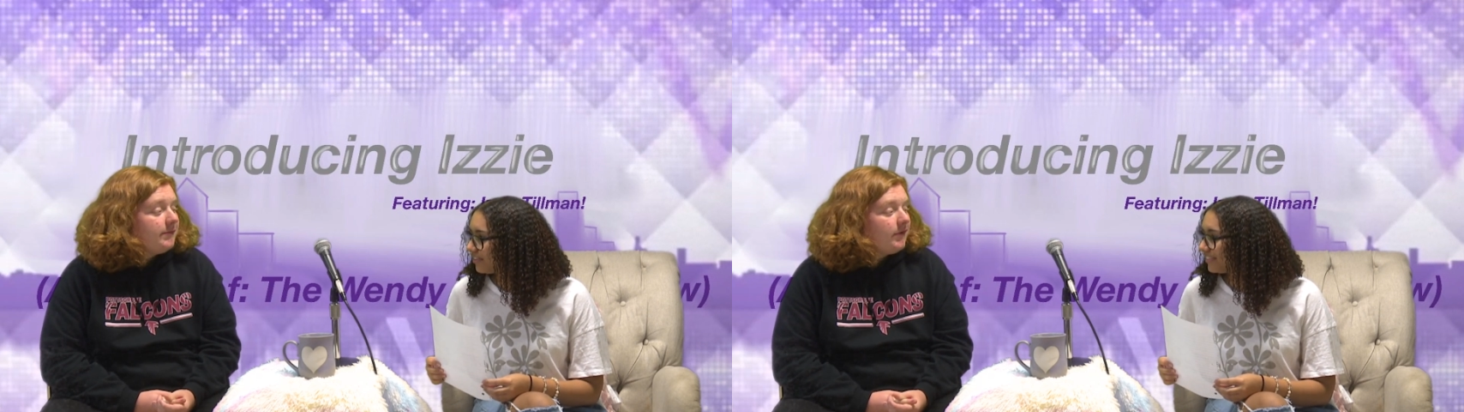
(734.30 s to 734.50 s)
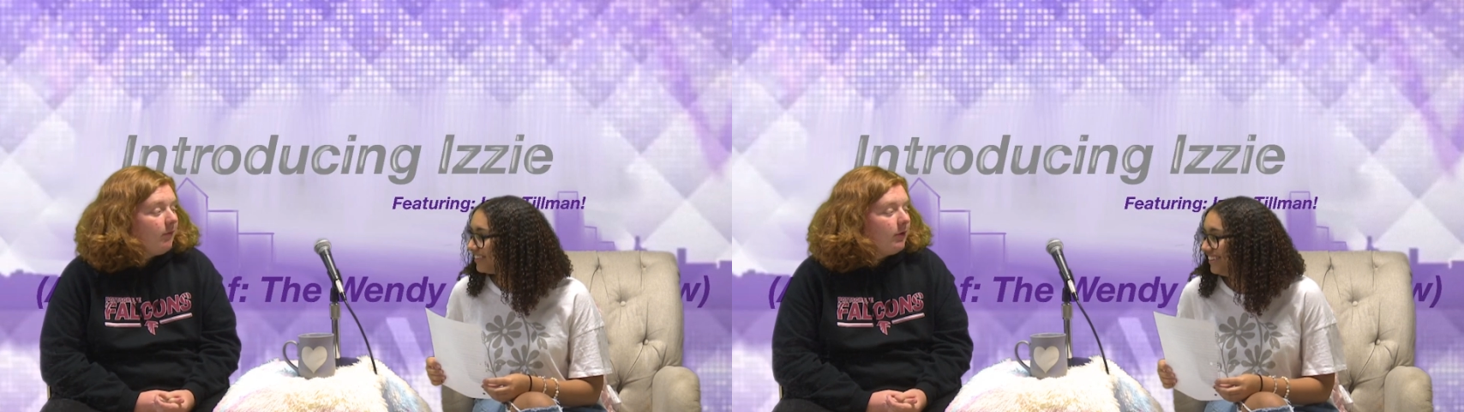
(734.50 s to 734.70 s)

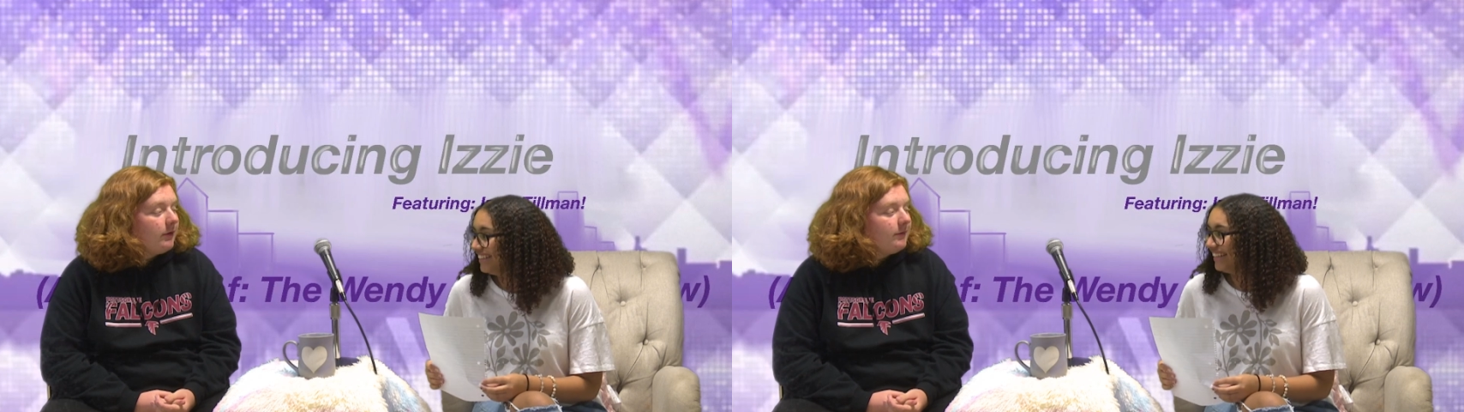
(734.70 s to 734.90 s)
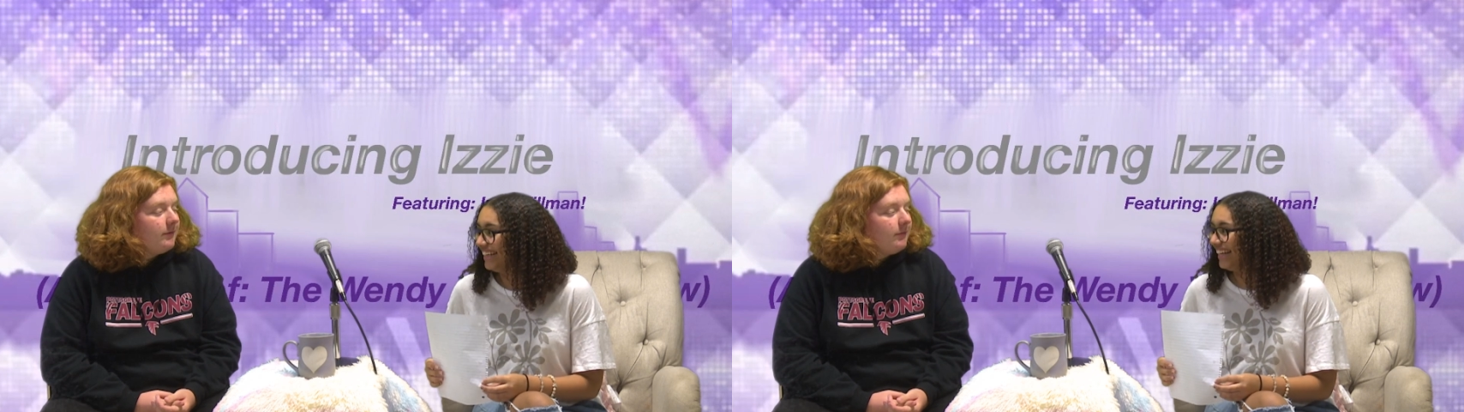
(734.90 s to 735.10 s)
Speaker 1: somewhere
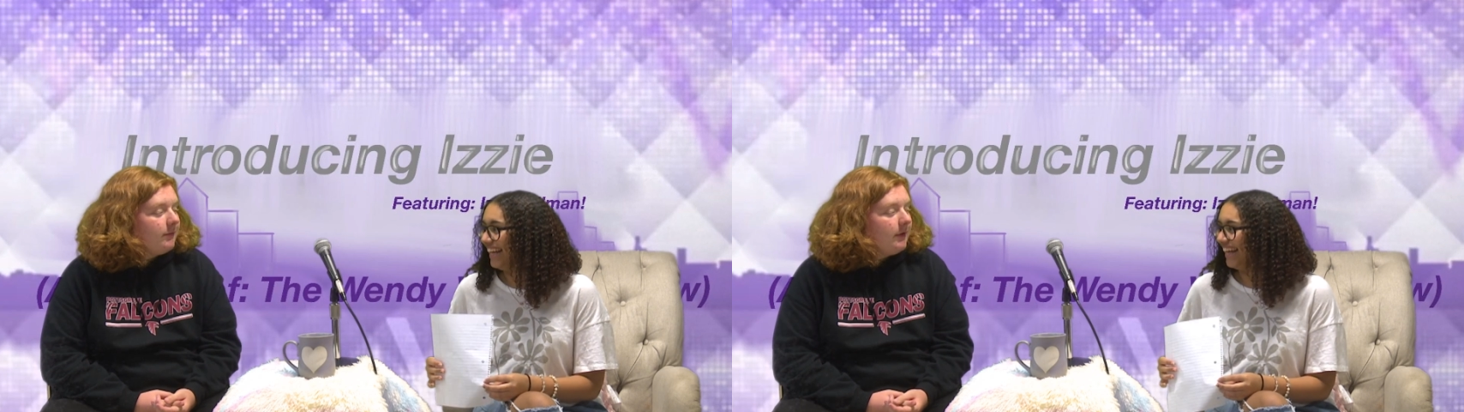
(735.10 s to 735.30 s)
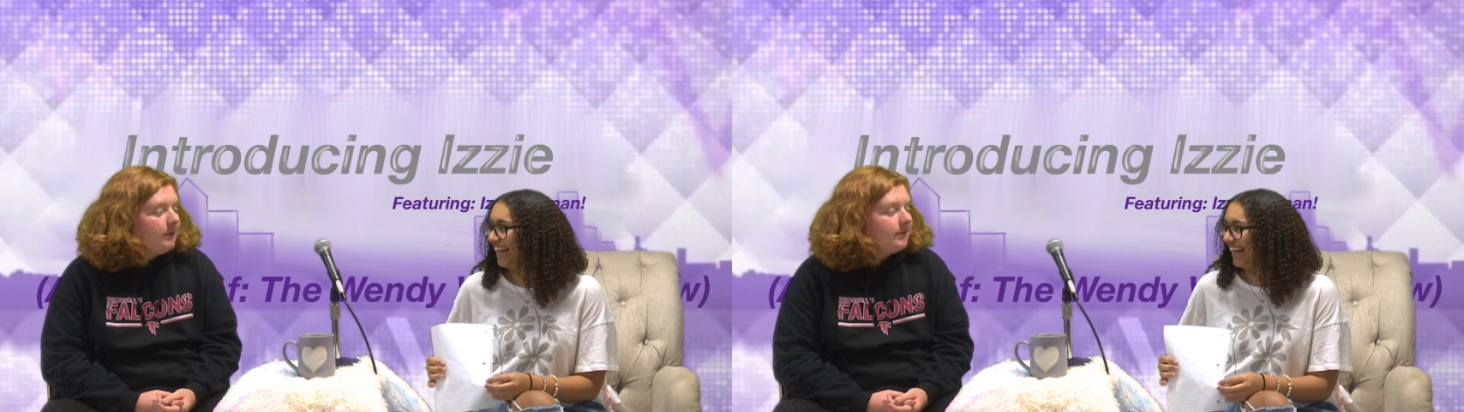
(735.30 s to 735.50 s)
in,
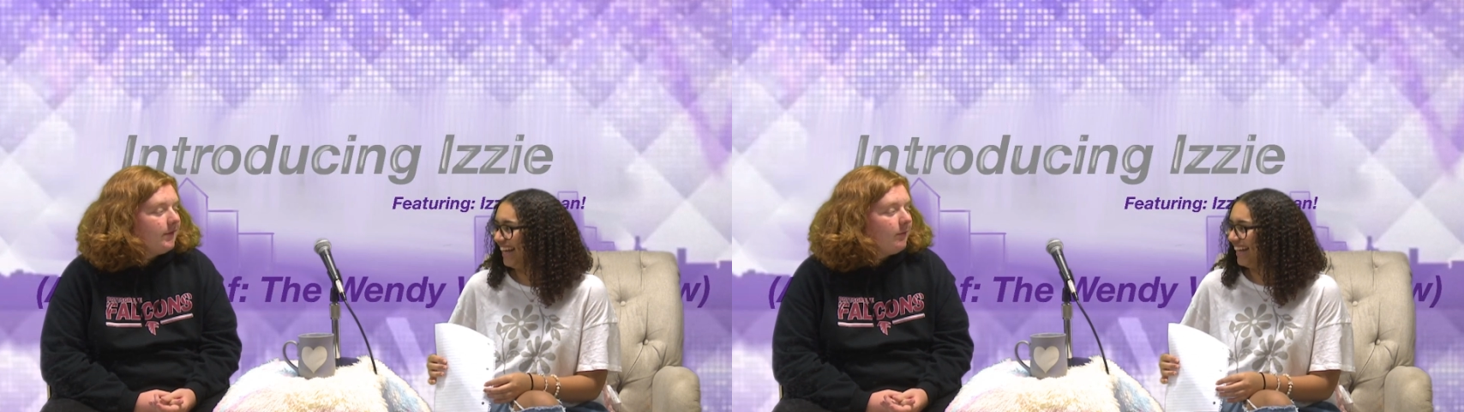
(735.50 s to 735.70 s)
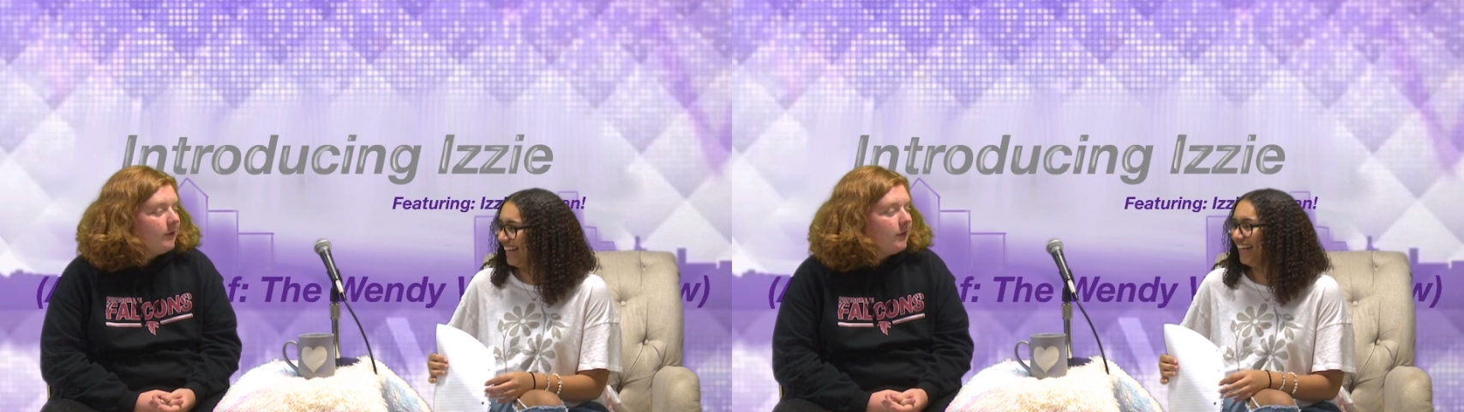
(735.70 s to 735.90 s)
in
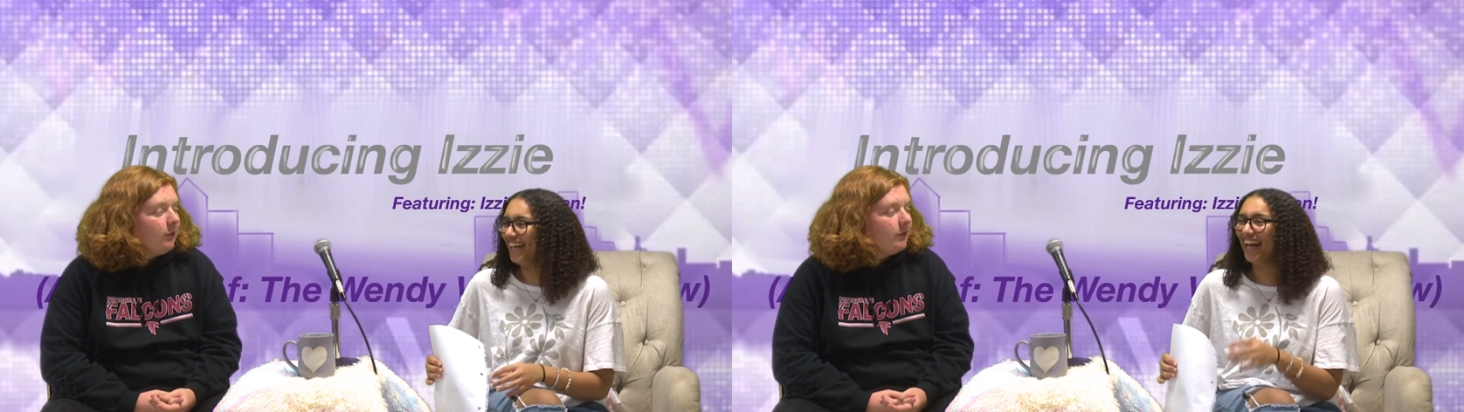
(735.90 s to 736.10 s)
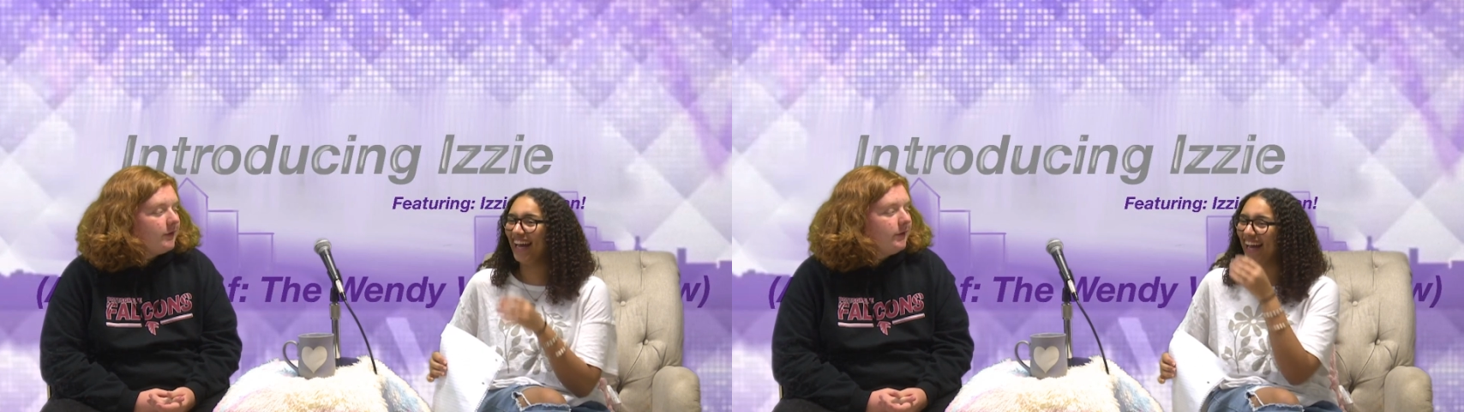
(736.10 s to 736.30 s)
somewhere in the
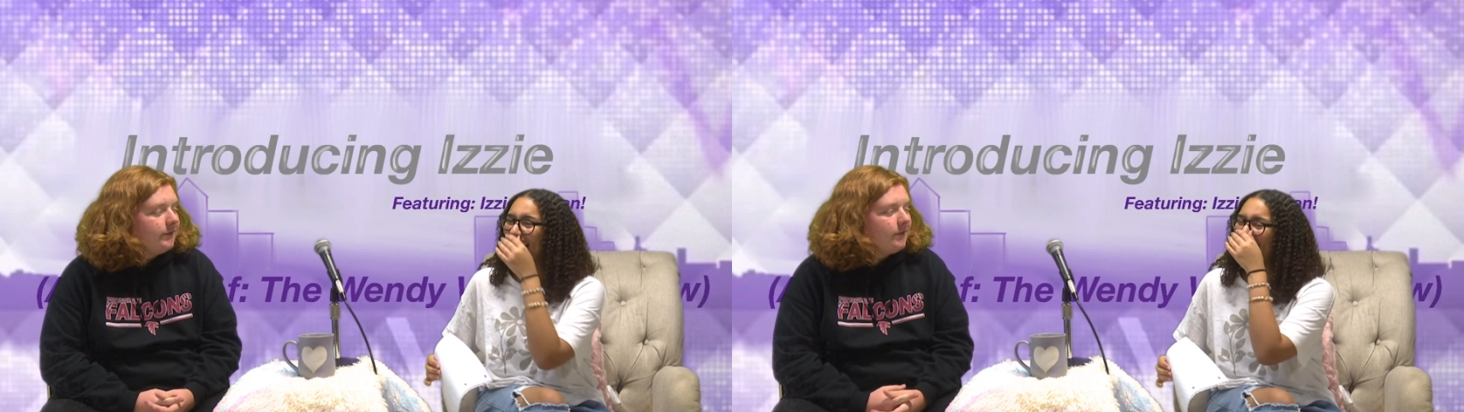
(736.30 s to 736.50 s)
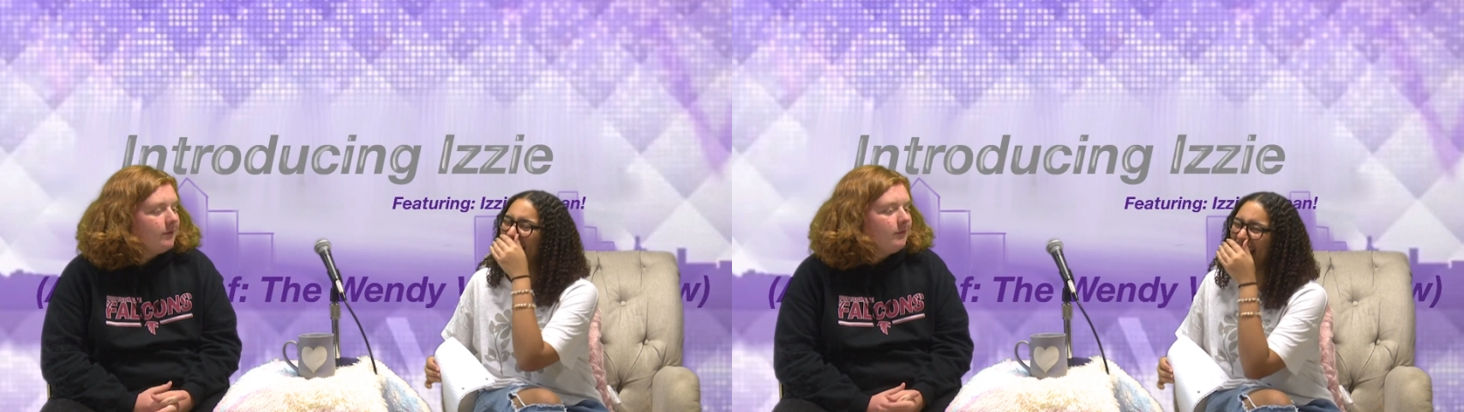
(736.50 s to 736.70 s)
northeast.